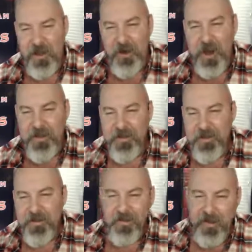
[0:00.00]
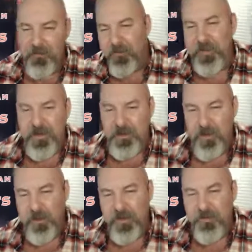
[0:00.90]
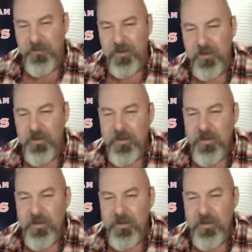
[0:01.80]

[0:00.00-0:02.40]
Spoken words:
All right, enough with that, troll. That's fun.